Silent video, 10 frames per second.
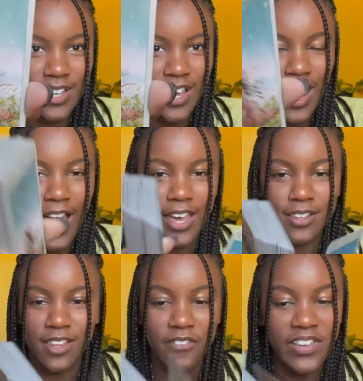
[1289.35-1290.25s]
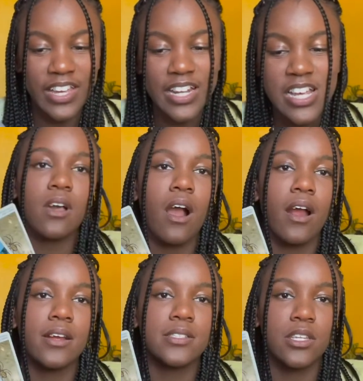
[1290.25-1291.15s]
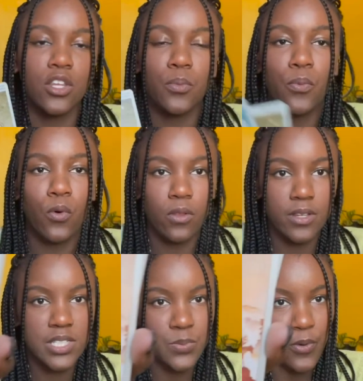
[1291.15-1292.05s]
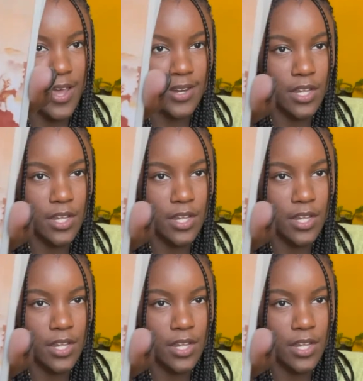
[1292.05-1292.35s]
I love it. Cards and you pull a spread,